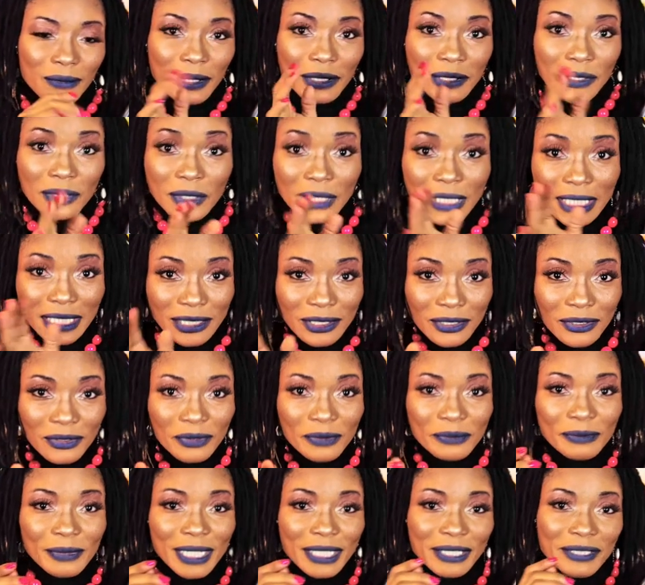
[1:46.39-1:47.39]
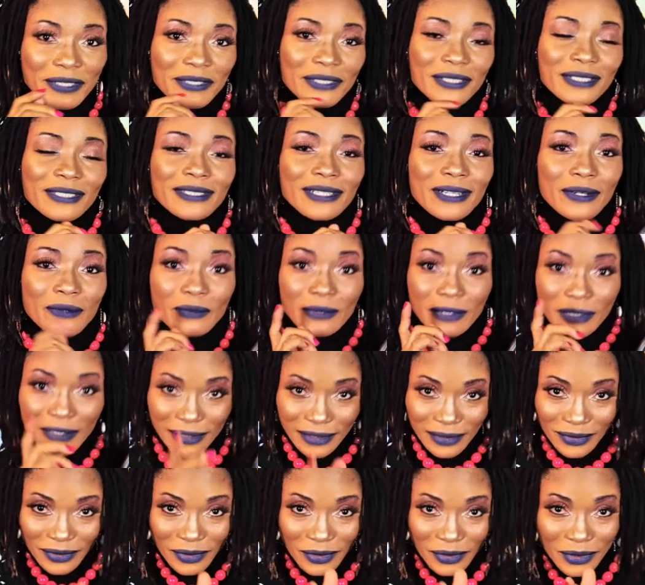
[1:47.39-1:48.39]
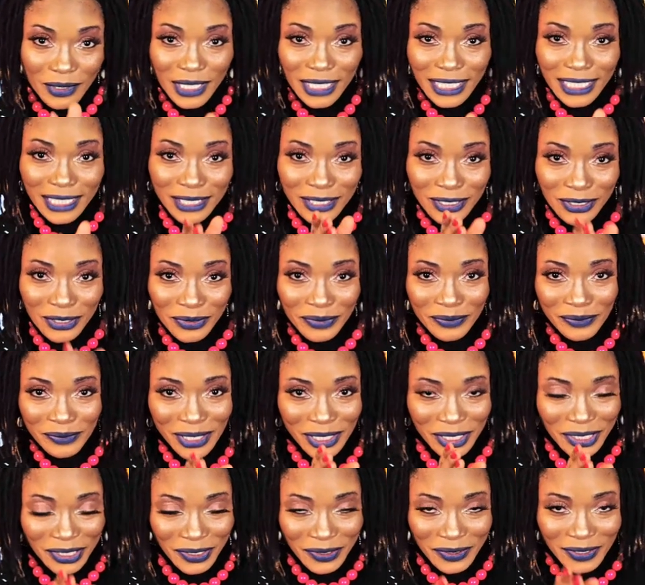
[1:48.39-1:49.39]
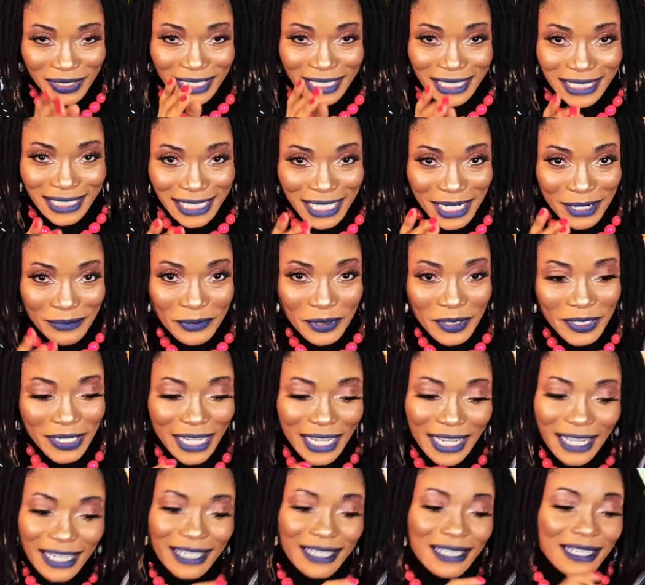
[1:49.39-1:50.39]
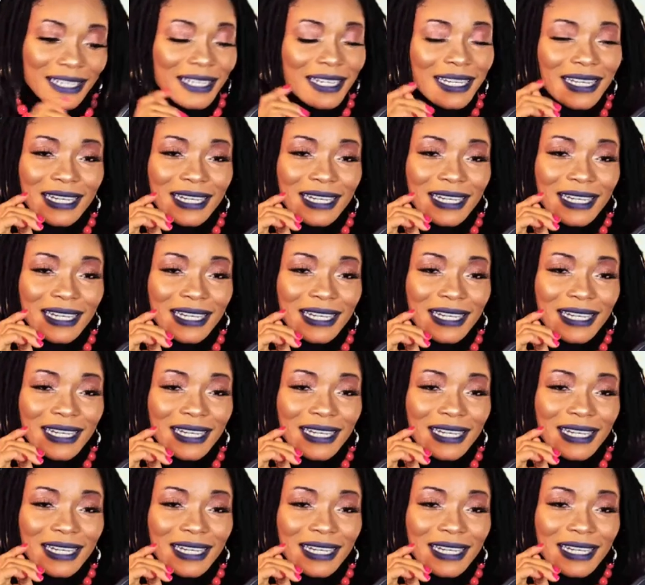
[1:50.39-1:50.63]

Why do you eat too much? I would say don't eat too much all the time, okay?